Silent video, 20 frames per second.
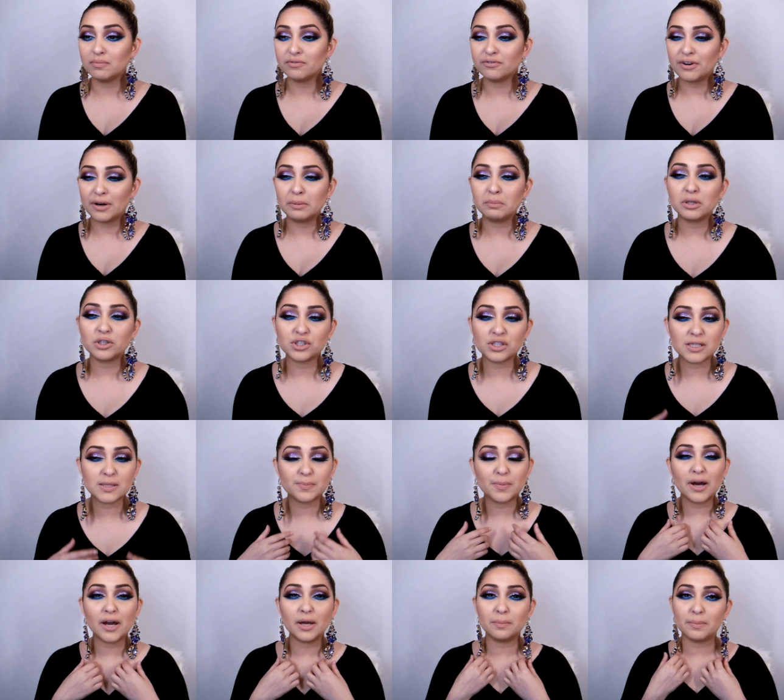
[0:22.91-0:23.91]
very much
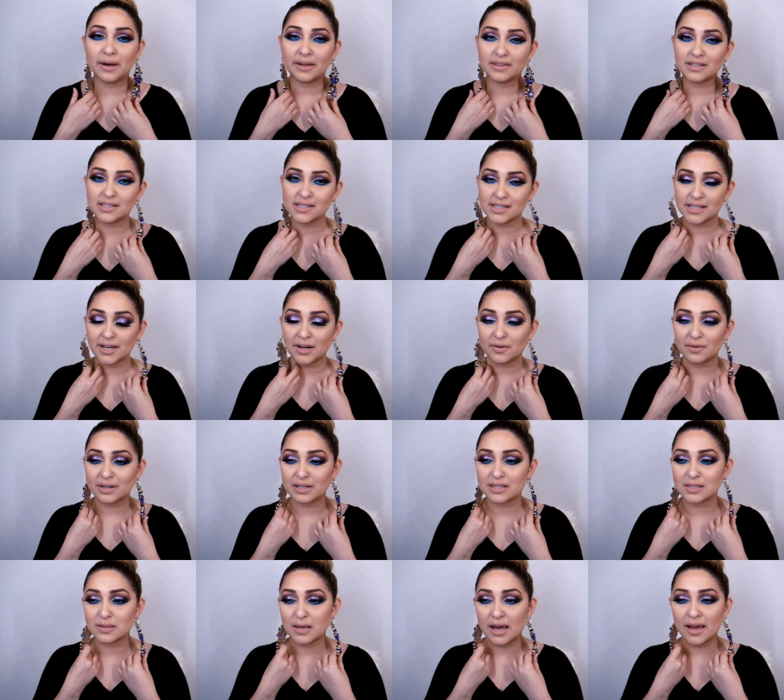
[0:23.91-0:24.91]
inspired by these earrings.